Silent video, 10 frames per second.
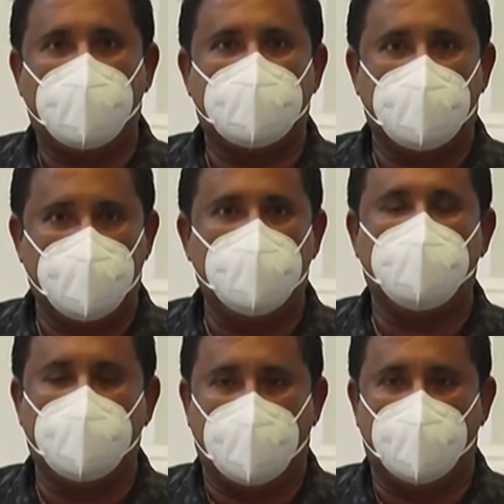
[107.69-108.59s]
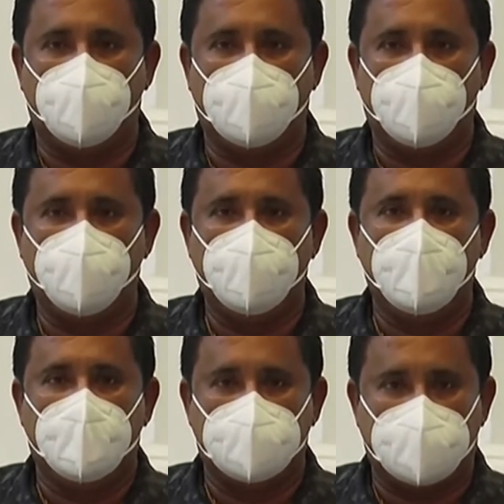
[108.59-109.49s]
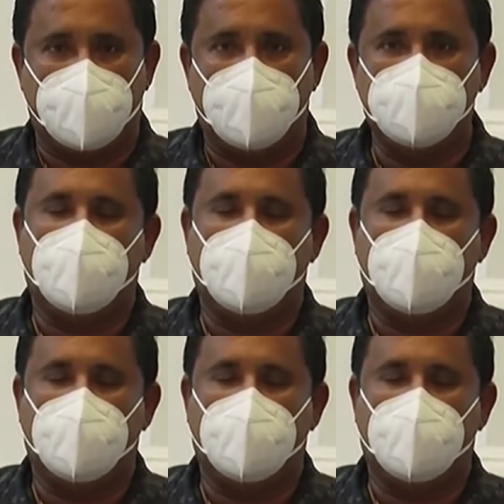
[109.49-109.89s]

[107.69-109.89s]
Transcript: We hope to get compensation in accordance